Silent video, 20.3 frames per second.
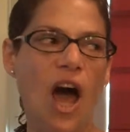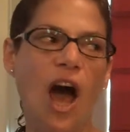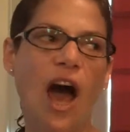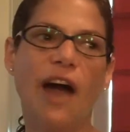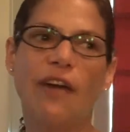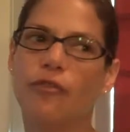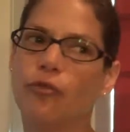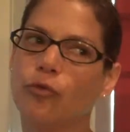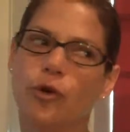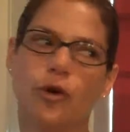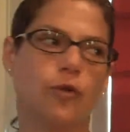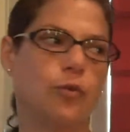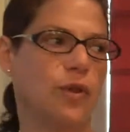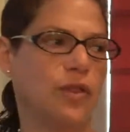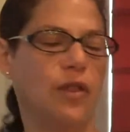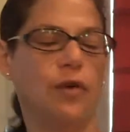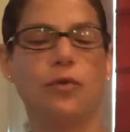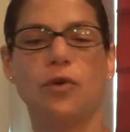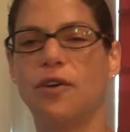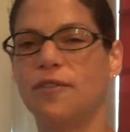I've worked with
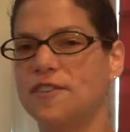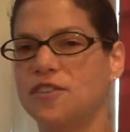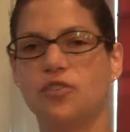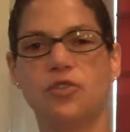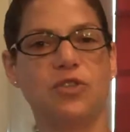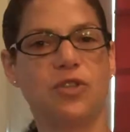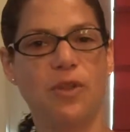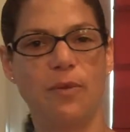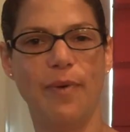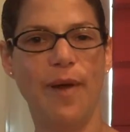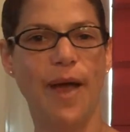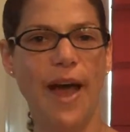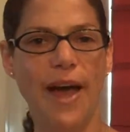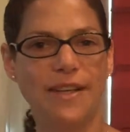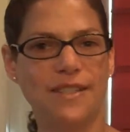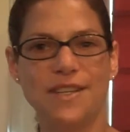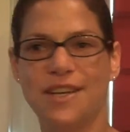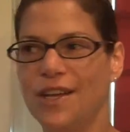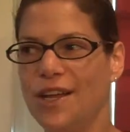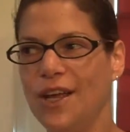loan officers in the
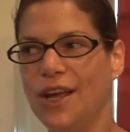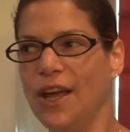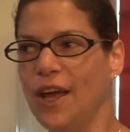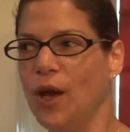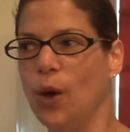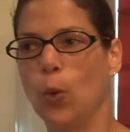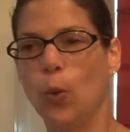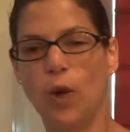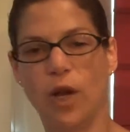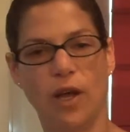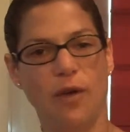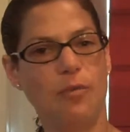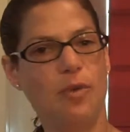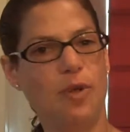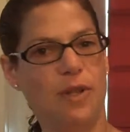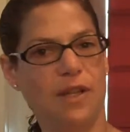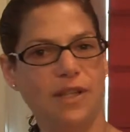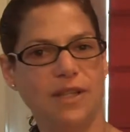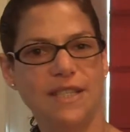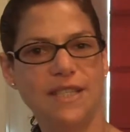past when I've
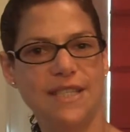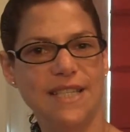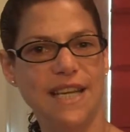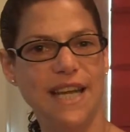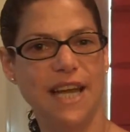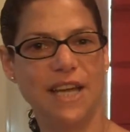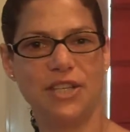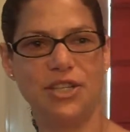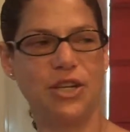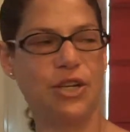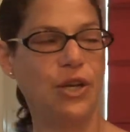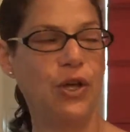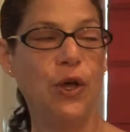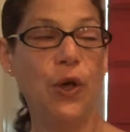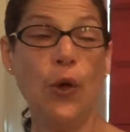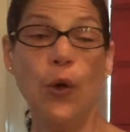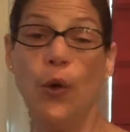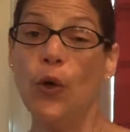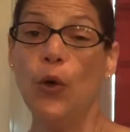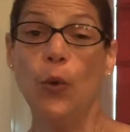been a listing agent
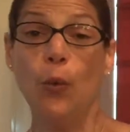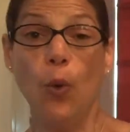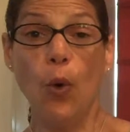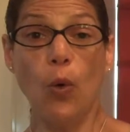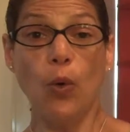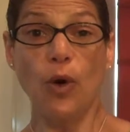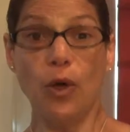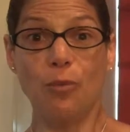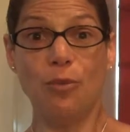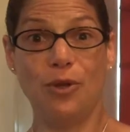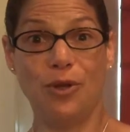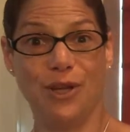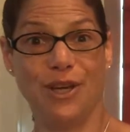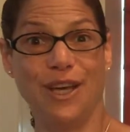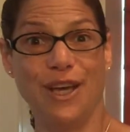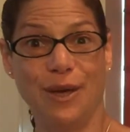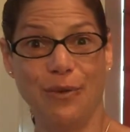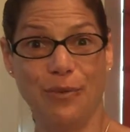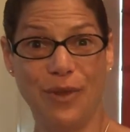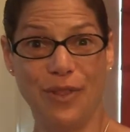who won't
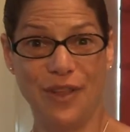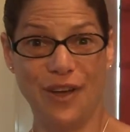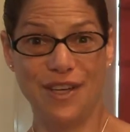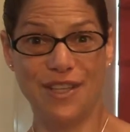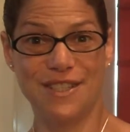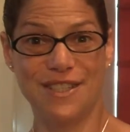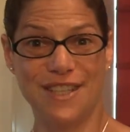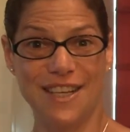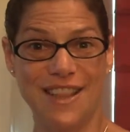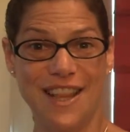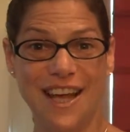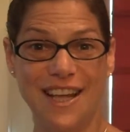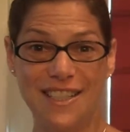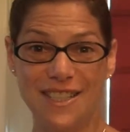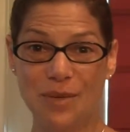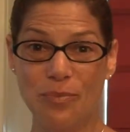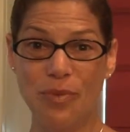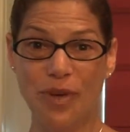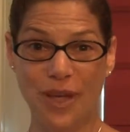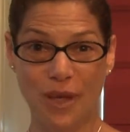communicate with us, and that's
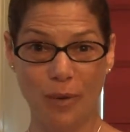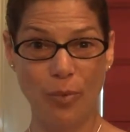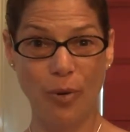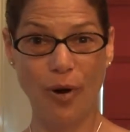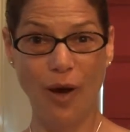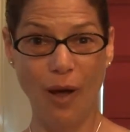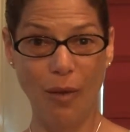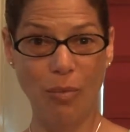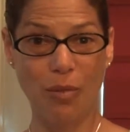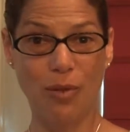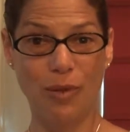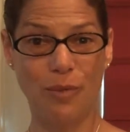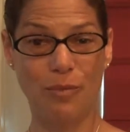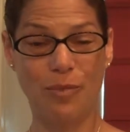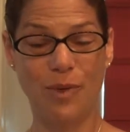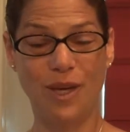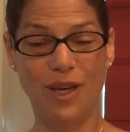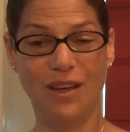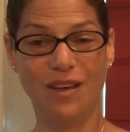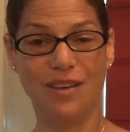a big problem,
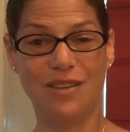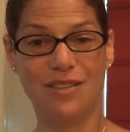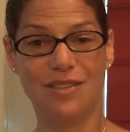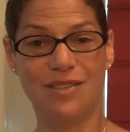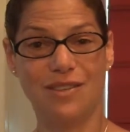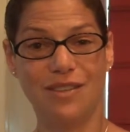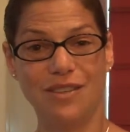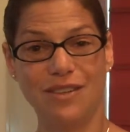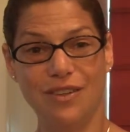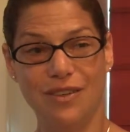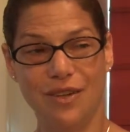because